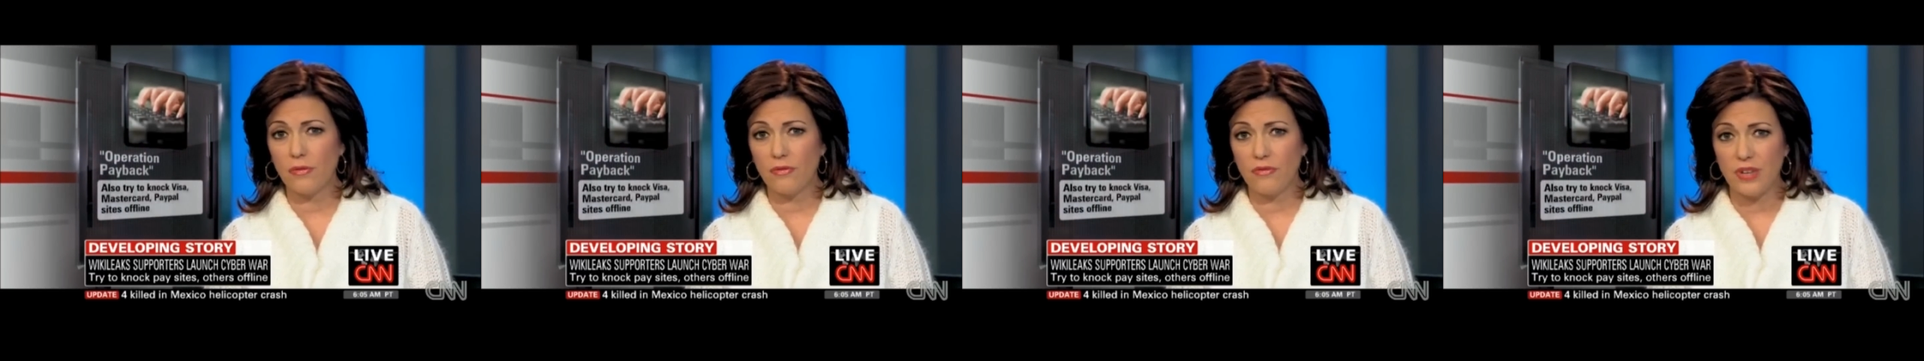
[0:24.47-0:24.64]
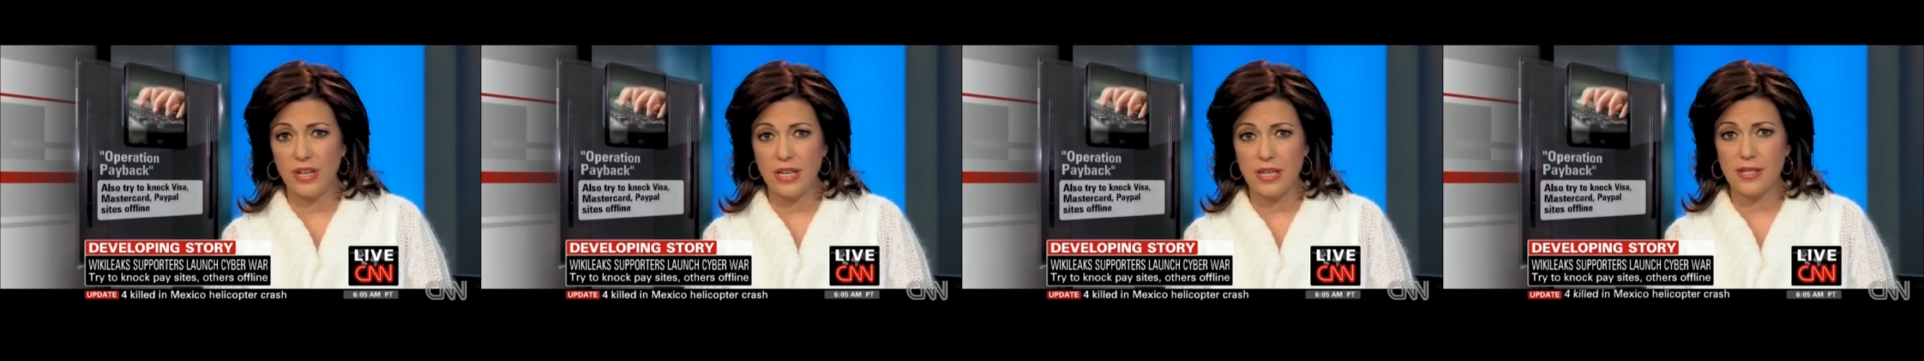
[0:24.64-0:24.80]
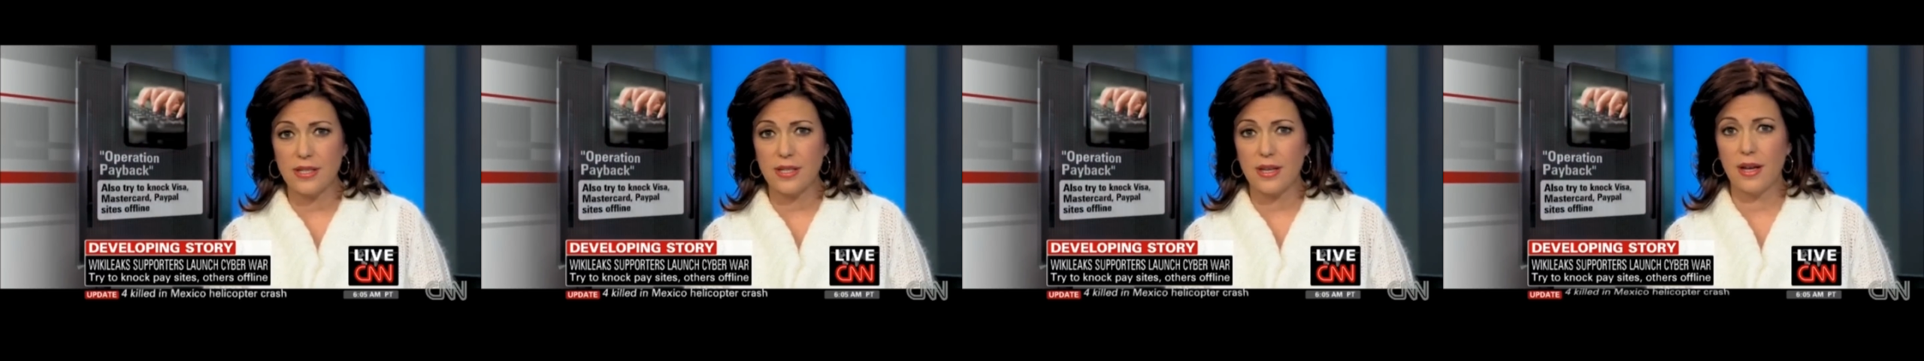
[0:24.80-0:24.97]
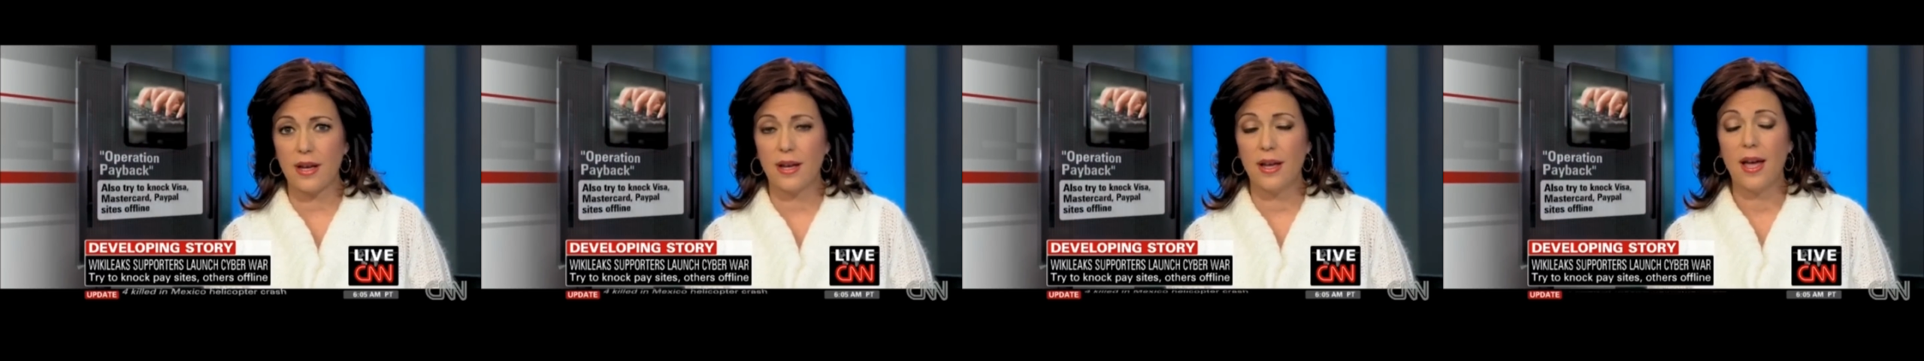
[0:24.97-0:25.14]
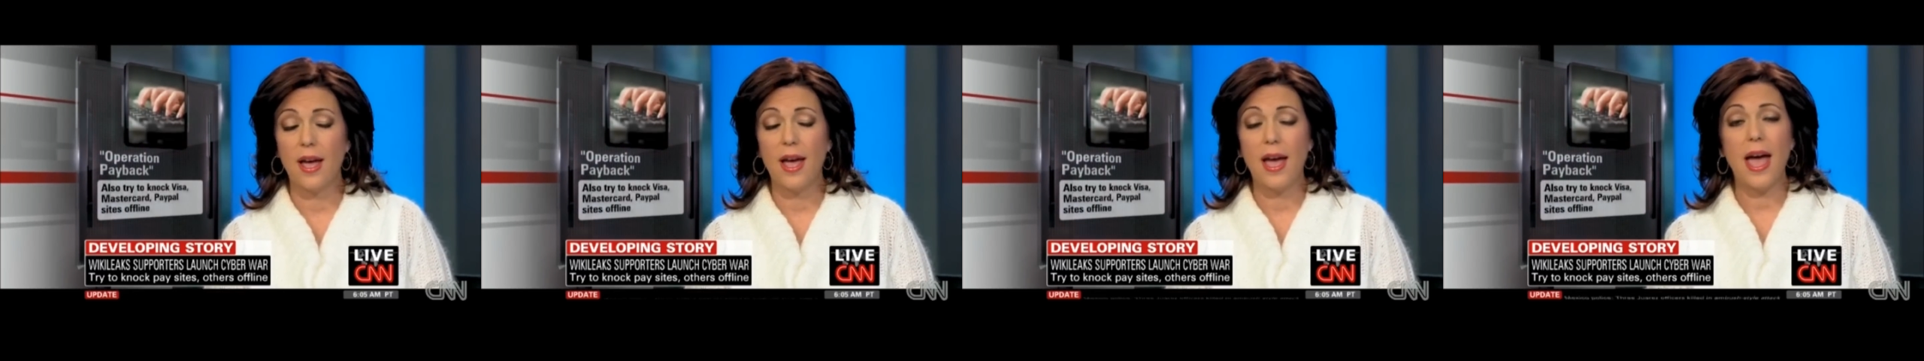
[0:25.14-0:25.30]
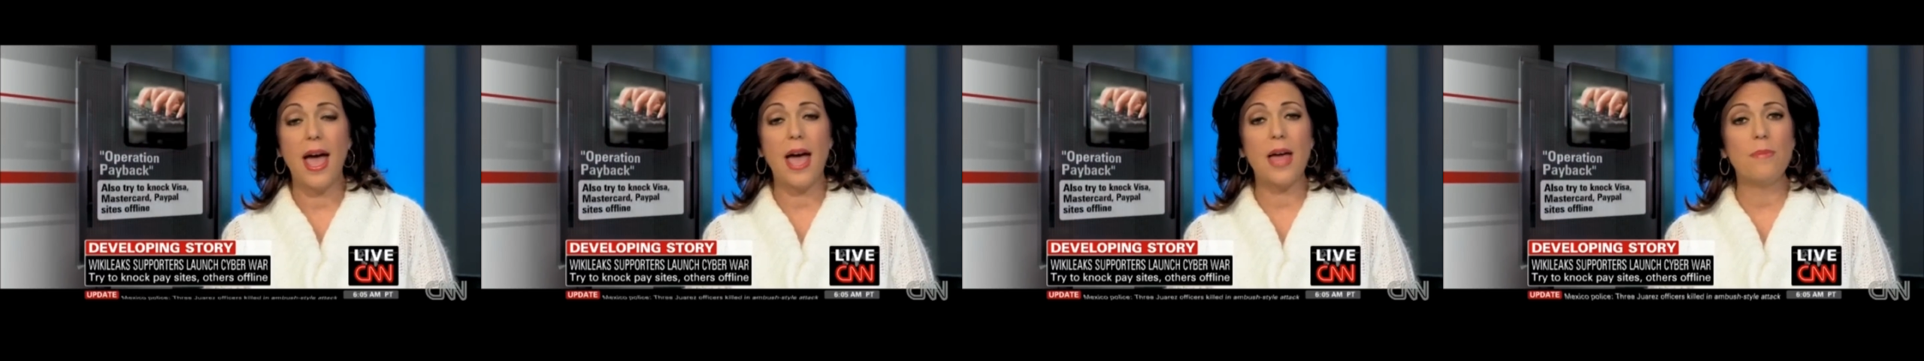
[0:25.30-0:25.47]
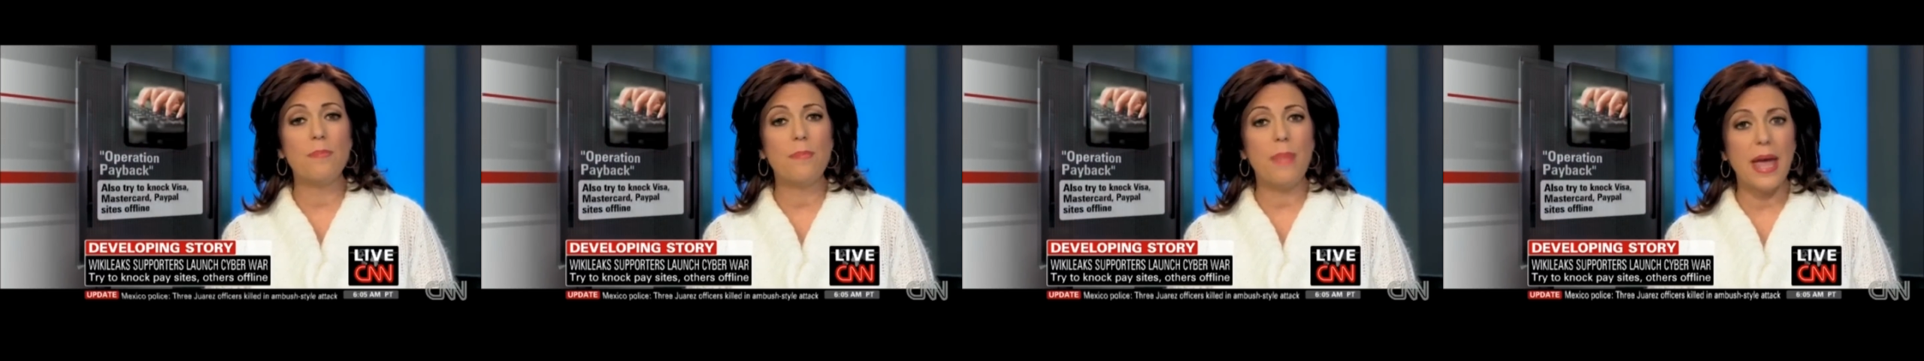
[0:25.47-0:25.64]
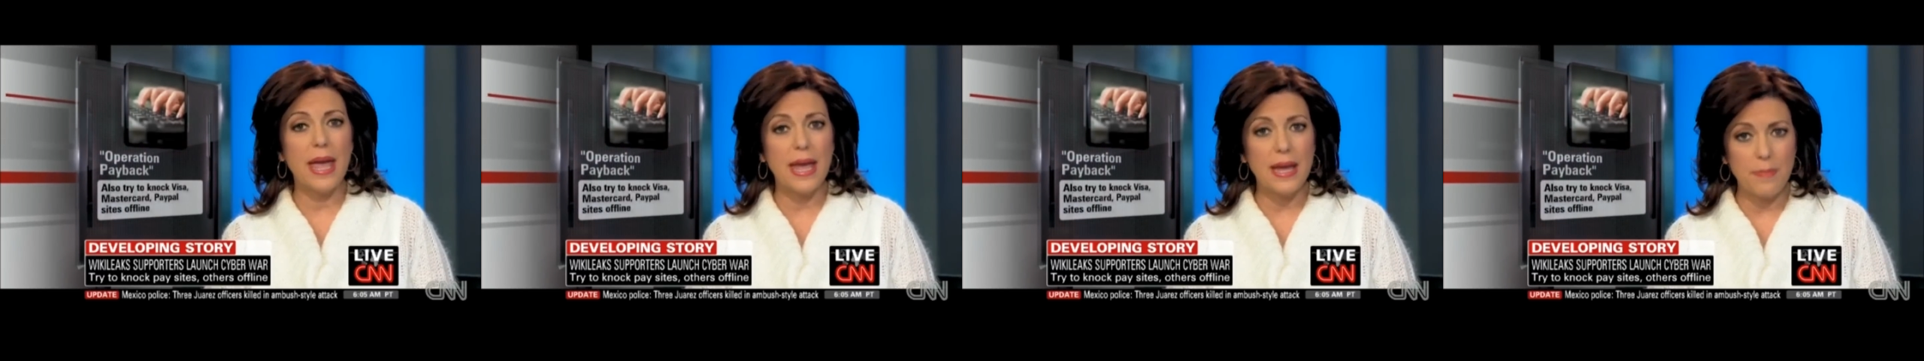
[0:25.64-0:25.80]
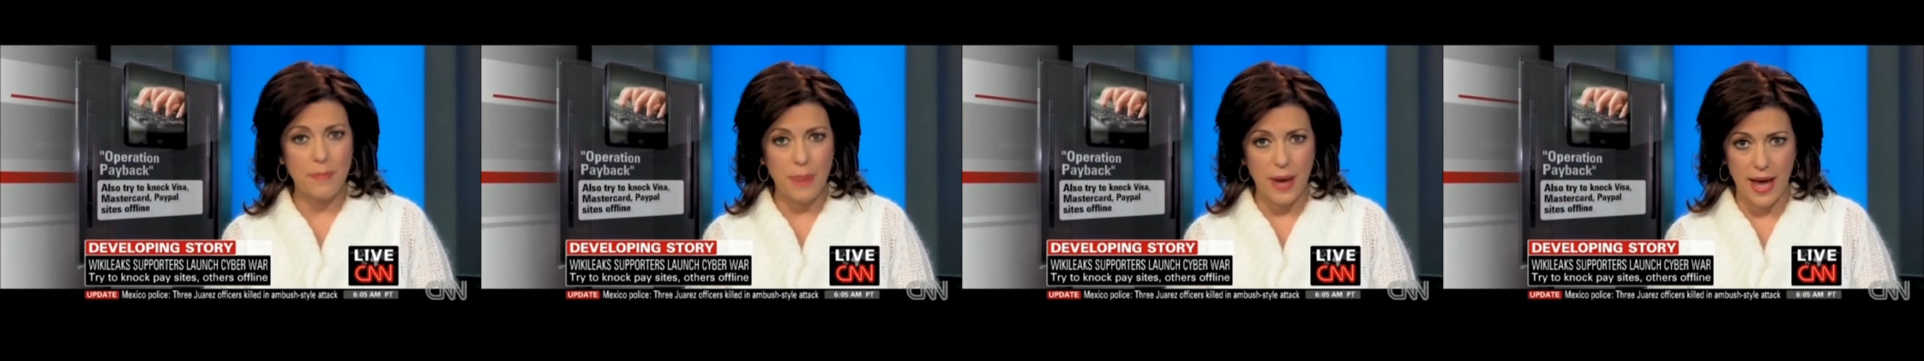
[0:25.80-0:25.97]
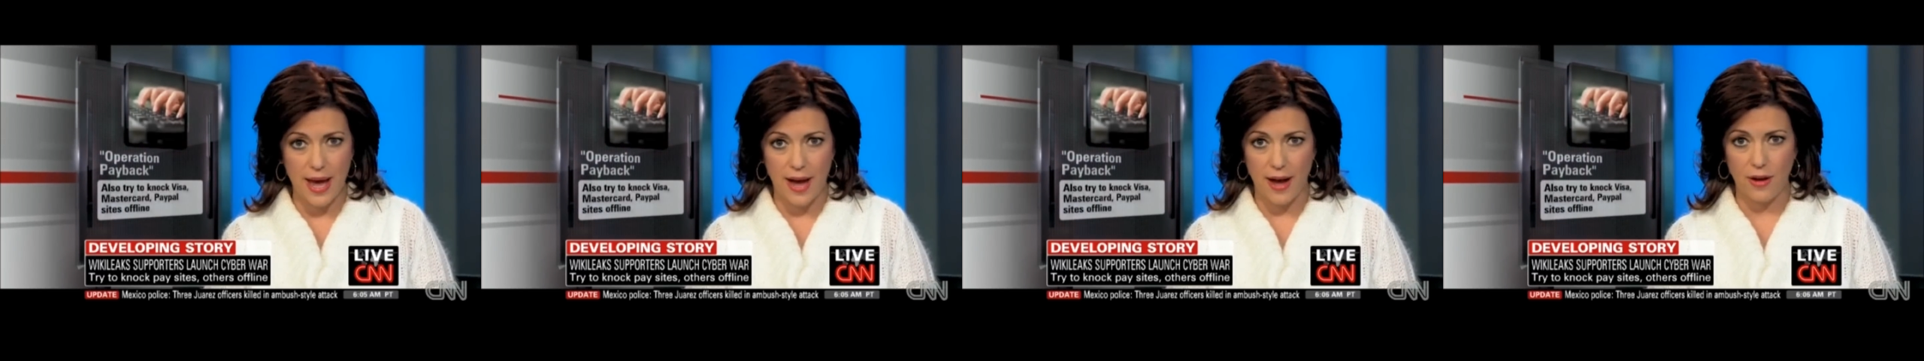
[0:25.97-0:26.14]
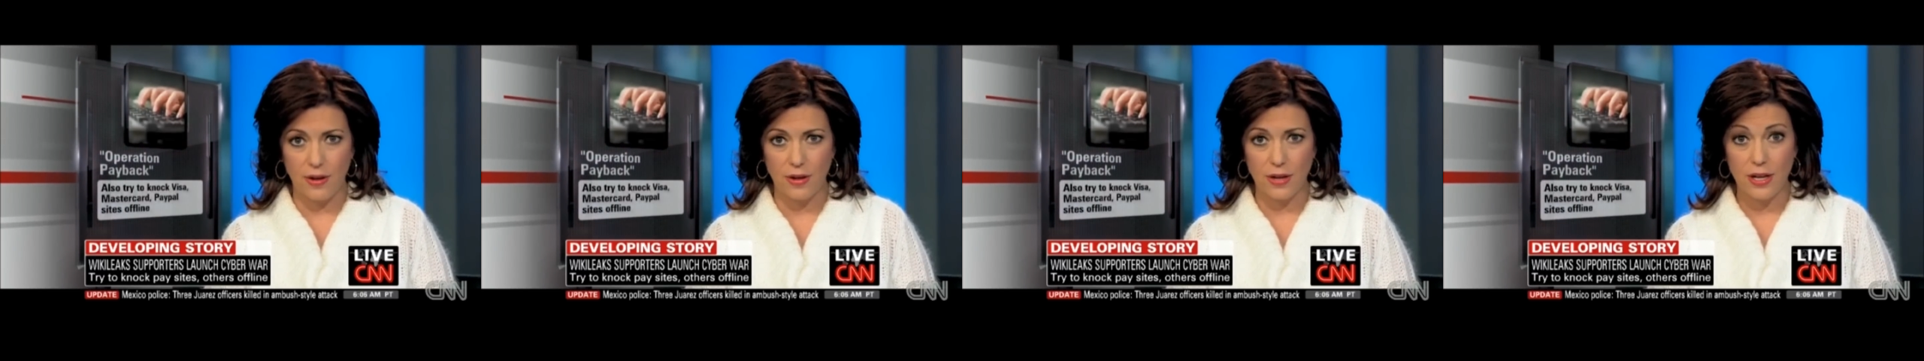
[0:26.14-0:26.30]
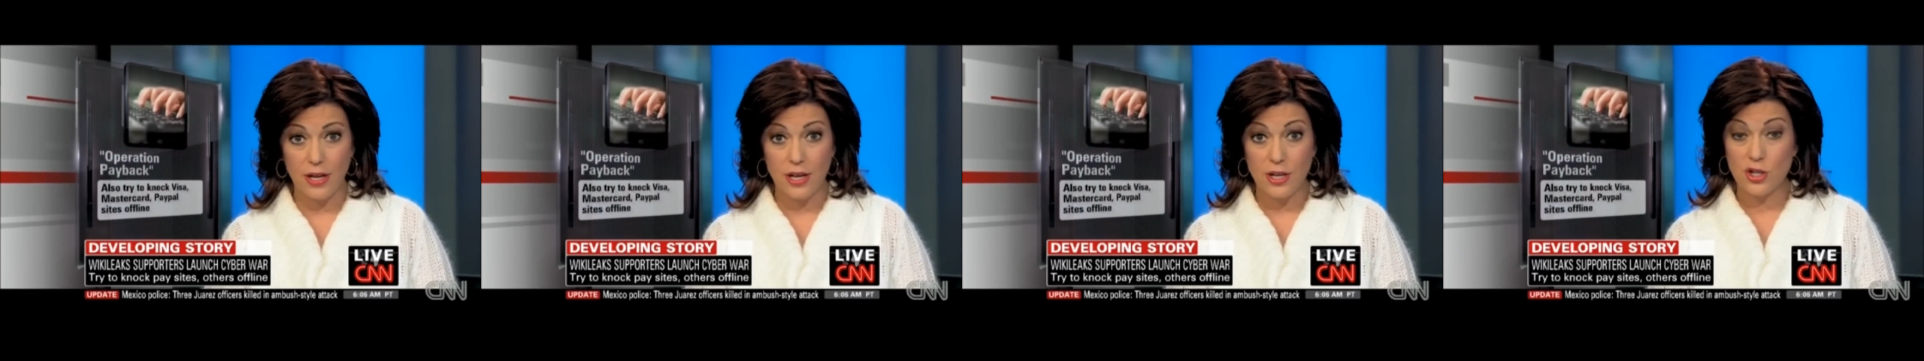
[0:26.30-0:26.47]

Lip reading: Visa, and PayPal.